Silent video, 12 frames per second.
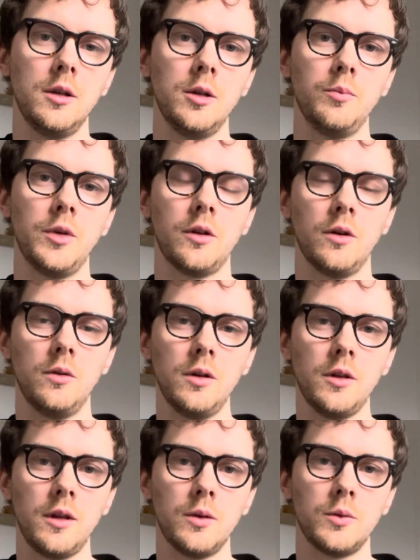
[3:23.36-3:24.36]
But the only
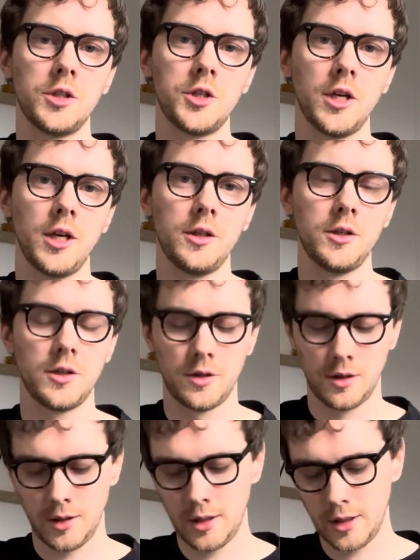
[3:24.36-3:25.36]
thing we change
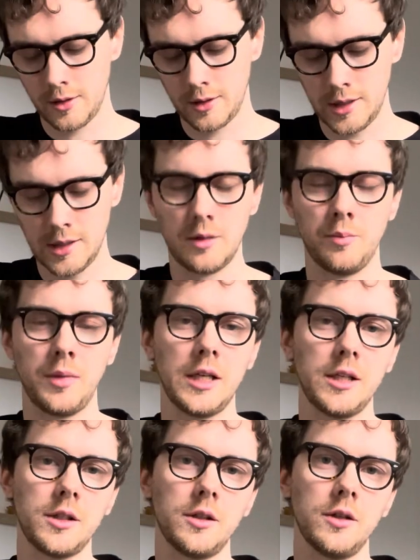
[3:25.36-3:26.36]
here is the
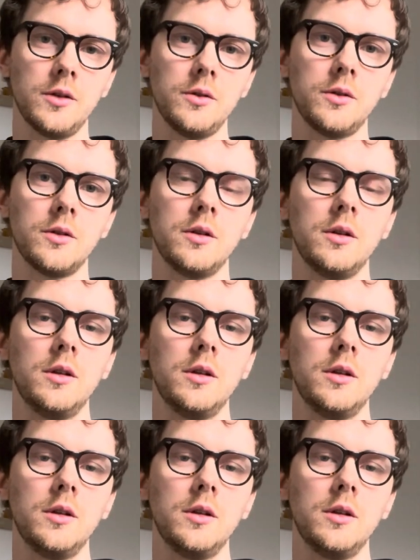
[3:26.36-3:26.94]
bass note.